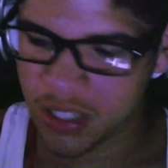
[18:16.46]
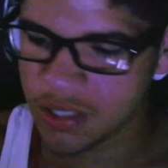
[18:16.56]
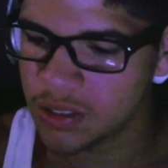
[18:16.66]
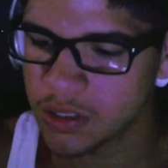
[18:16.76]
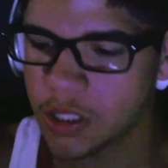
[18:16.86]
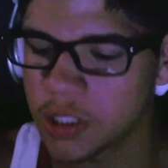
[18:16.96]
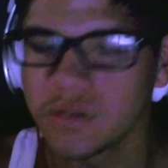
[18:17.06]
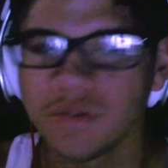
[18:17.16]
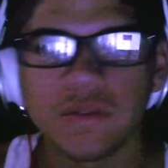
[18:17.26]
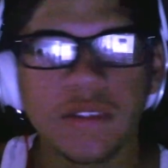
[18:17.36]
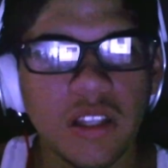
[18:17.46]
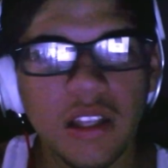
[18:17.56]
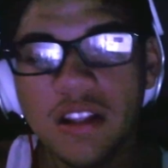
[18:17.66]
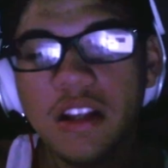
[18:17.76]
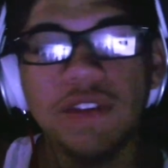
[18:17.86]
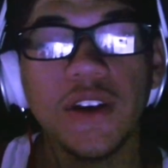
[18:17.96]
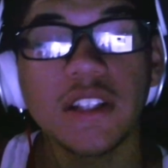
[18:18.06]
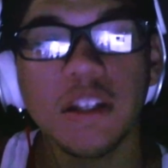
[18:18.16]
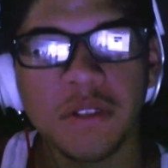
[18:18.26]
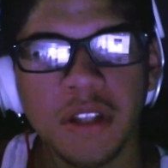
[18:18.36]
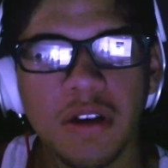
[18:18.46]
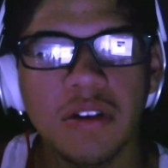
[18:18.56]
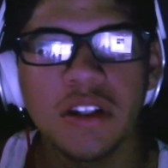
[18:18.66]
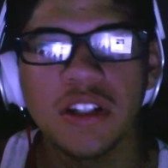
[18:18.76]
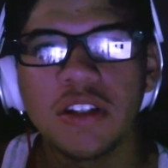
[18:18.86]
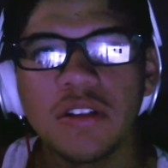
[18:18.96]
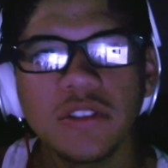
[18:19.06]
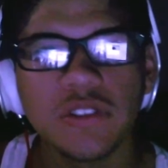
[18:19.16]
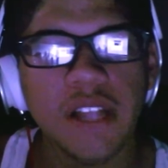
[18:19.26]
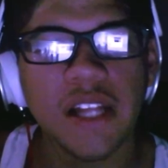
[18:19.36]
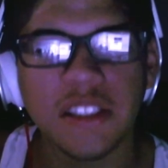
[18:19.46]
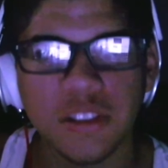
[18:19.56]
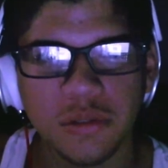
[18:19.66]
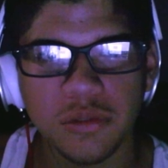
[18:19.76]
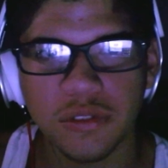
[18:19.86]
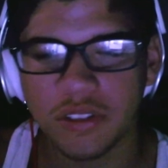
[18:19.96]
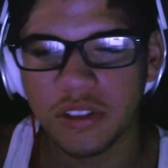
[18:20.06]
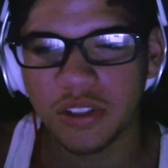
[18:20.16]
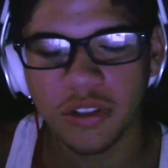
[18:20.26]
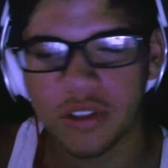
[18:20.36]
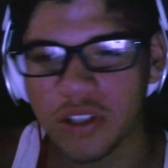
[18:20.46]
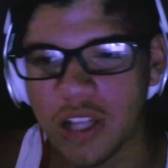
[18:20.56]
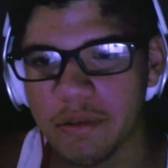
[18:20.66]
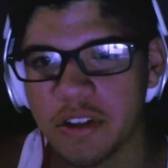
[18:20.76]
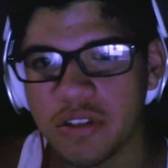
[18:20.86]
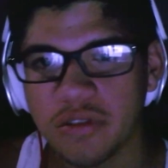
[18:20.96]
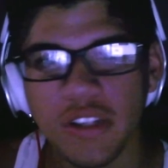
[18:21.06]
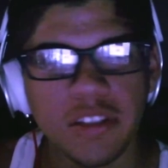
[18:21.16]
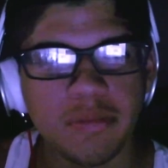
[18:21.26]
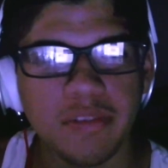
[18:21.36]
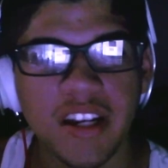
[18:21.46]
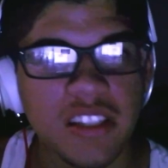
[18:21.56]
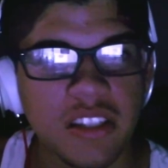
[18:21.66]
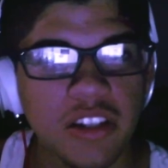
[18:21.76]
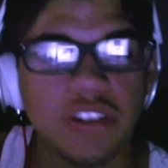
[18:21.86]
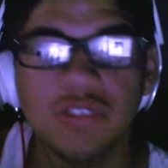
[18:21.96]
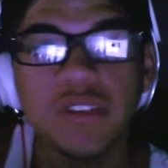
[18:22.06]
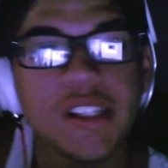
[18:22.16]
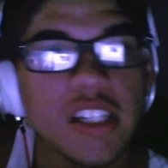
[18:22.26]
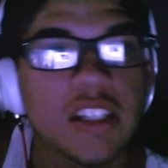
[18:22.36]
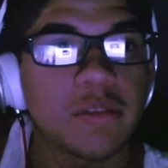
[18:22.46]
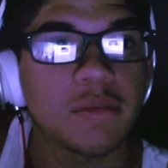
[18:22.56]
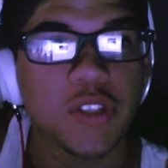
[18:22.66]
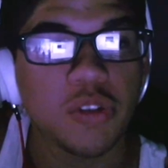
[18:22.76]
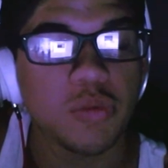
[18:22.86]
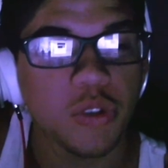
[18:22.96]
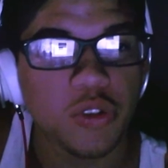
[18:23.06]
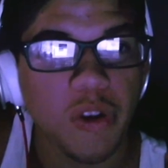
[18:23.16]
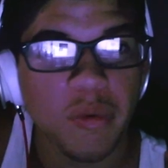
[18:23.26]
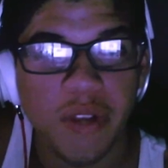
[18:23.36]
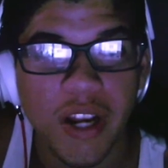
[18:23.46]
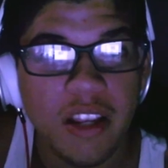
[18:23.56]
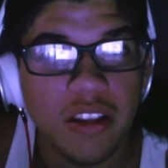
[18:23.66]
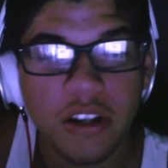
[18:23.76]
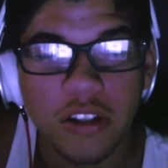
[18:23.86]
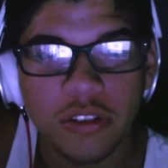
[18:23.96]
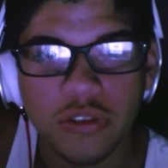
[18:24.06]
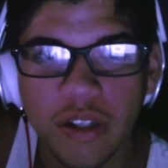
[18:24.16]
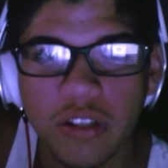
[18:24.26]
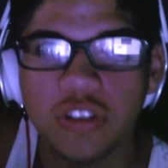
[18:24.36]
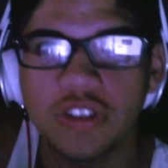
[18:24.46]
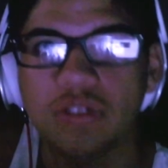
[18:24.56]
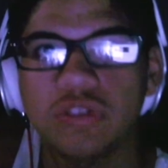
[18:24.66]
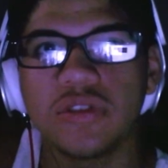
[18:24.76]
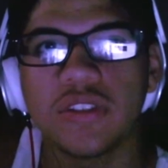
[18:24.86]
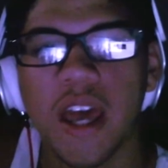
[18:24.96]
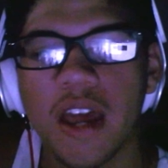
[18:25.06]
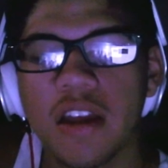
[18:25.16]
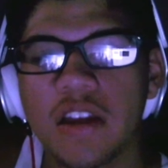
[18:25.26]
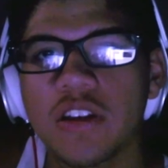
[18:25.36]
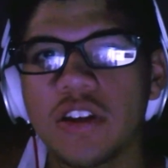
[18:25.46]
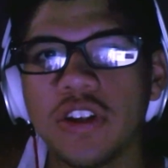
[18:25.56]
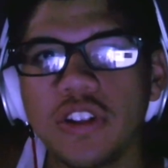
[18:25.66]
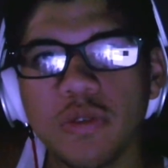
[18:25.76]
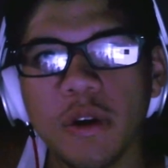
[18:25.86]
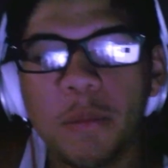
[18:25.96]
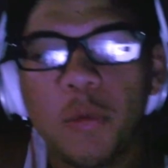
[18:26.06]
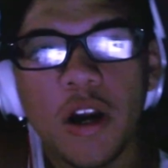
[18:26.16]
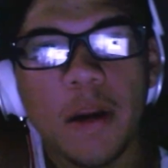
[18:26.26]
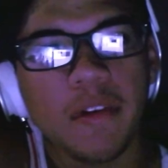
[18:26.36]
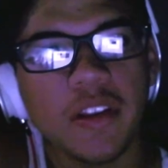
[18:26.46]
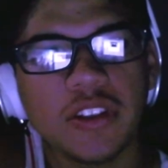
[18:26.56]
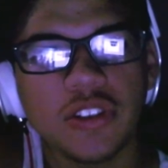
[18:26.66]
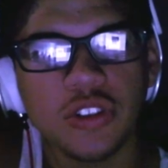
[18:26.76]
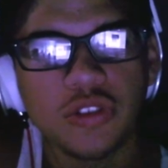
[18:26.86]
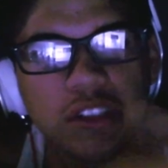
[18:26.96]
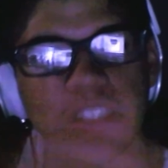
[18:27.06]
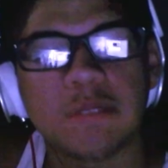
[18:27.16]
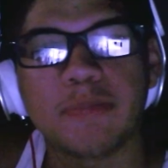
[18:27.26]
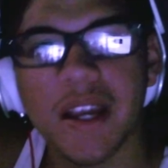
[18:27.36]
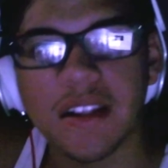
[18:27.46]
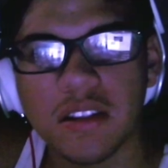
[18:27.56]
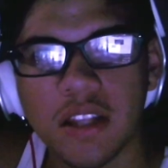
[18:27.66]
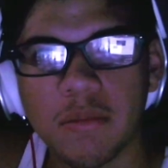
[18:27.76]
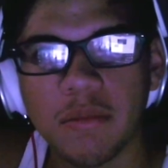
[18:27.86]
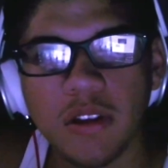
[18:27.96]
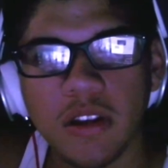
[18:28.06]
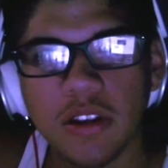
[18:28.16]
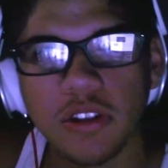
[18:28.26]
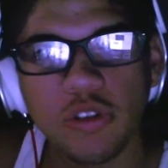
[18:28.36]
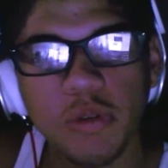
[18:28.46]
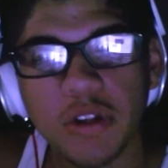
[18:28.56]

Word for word: Jeez, I'm sick. It, it's fucked up, you know. You don't do that to your, your collaborators. You don't do that to Bryan Singer. You don't do that to other. You don't do that any of your other directors. You don't do that. You do what Warner Brothers do. You respect them.